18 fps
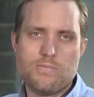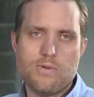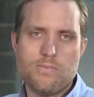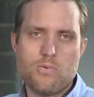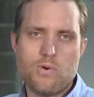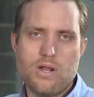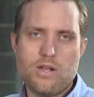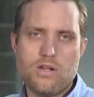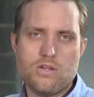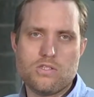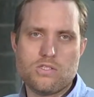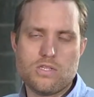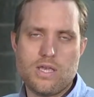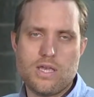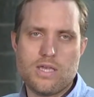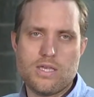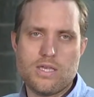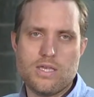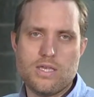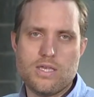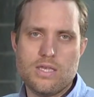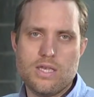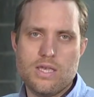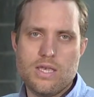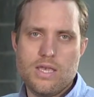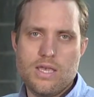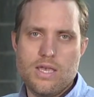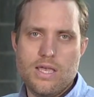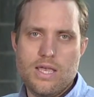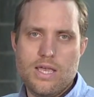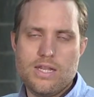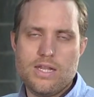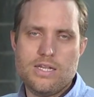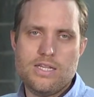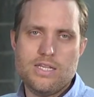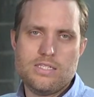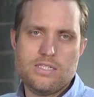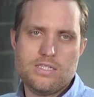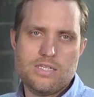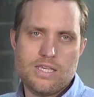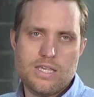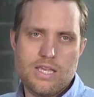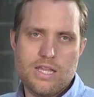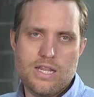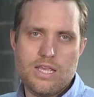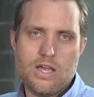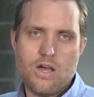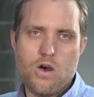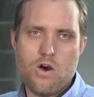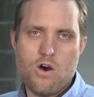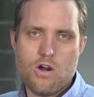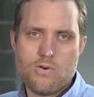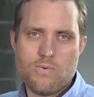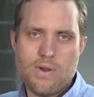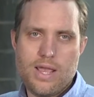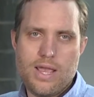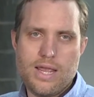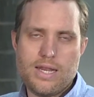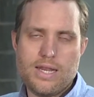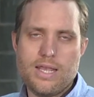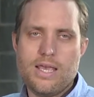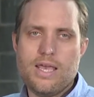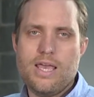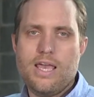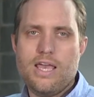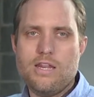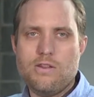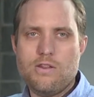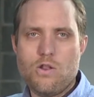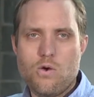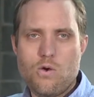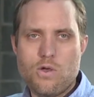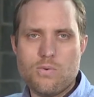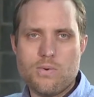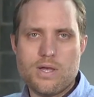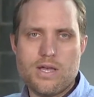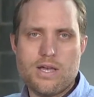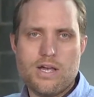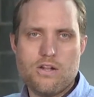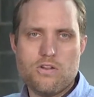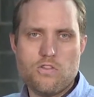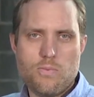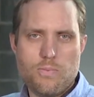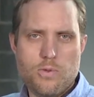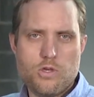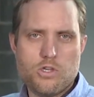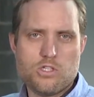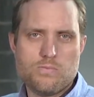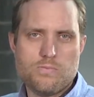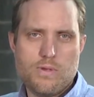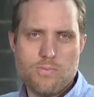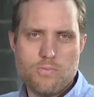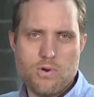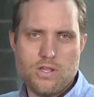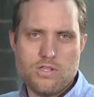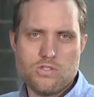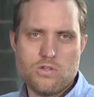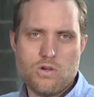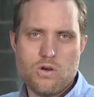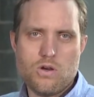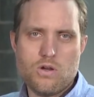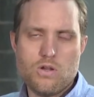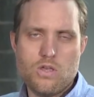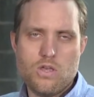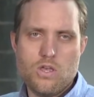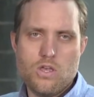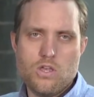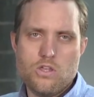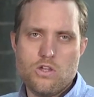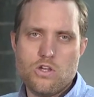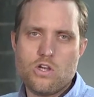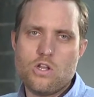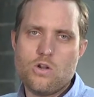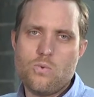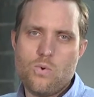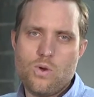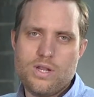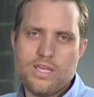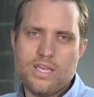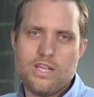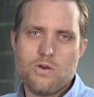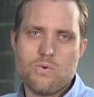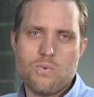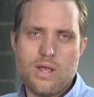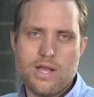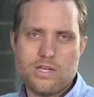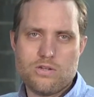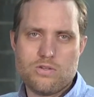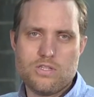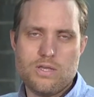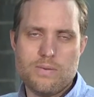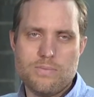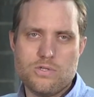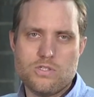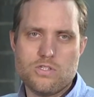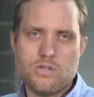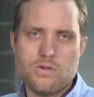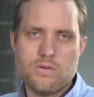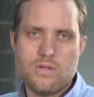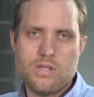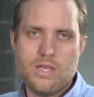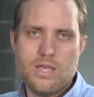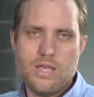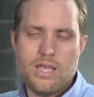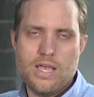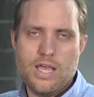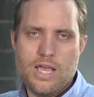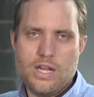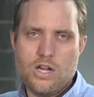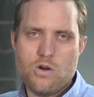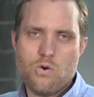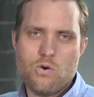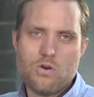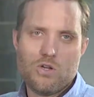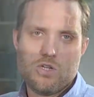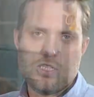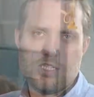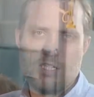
membrane looks like. In addition to getting a heart rate and knowing what color the mucous membranes are, you're going to want to get a rectal temperature. And in order to